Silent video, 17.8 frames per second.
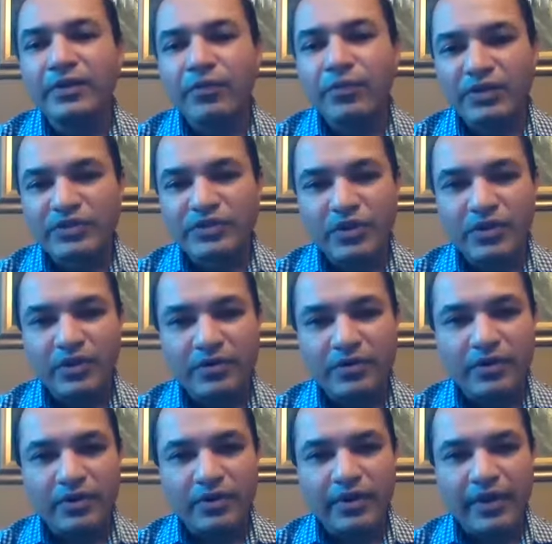which
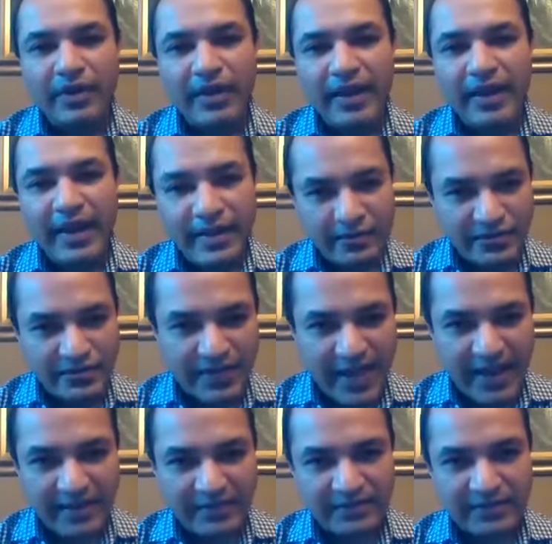are air
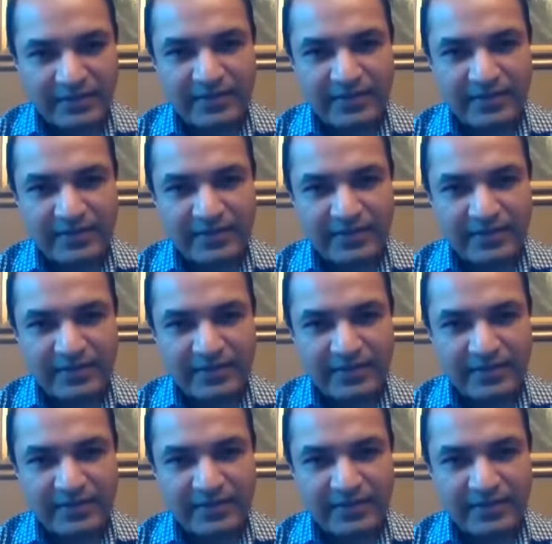sacs,